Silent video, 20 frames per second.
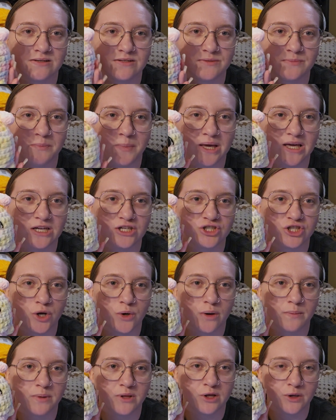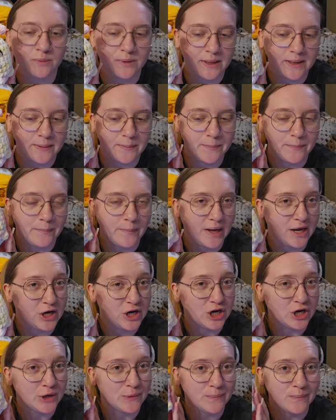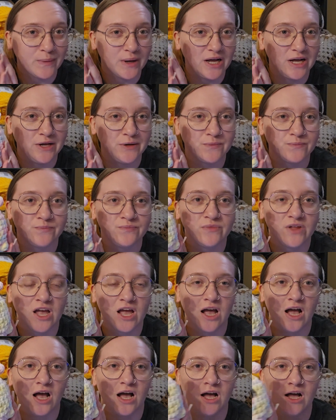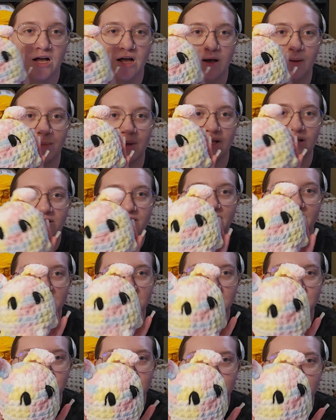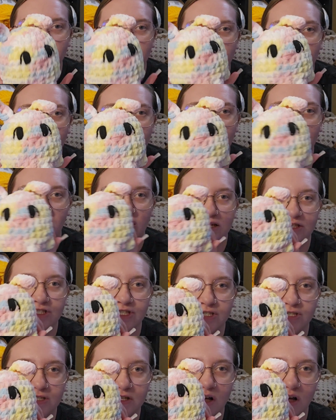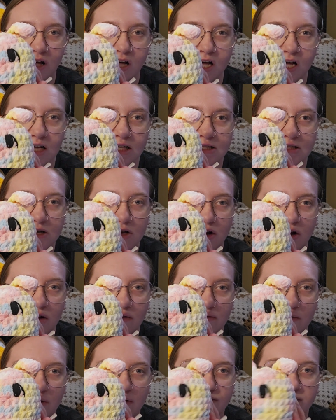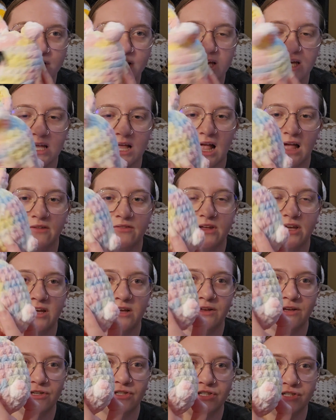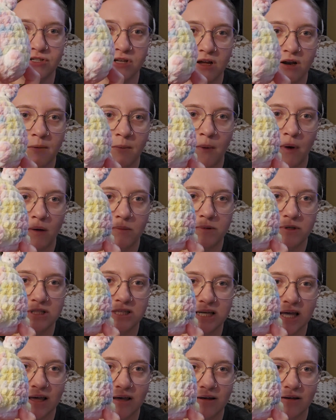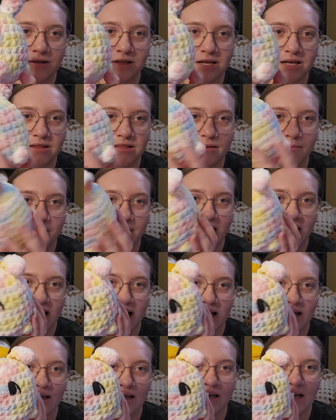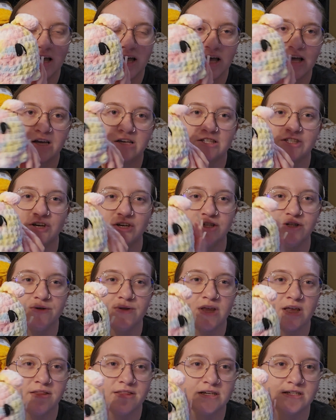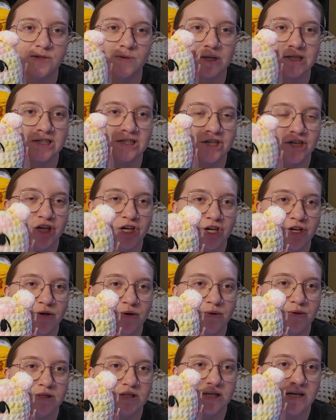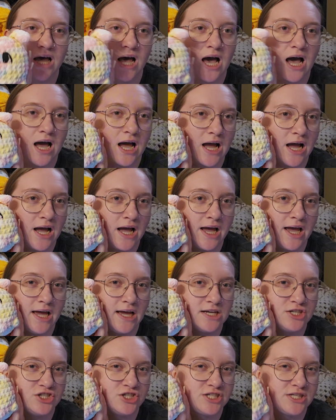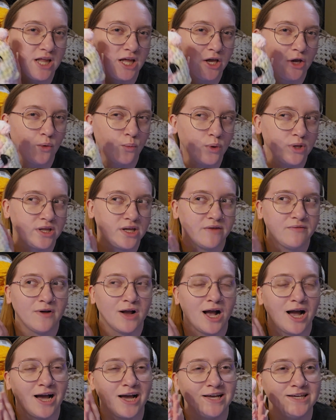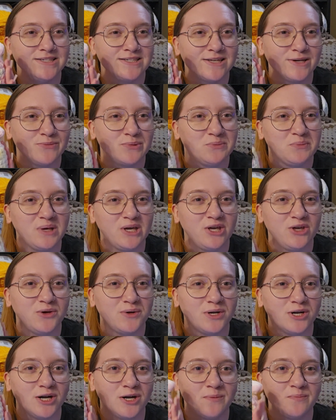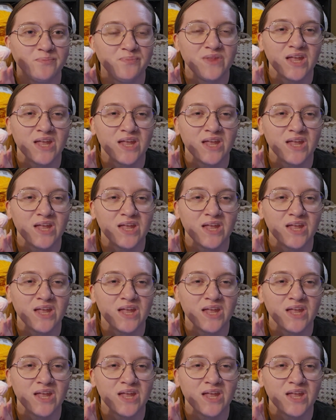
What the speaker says: make it show up a little bit better, but this is her, and she's got her 4 feet, and then she's got a bobble tail in the back. So I do think this one is cute. I just think with different eyes it would be cuter.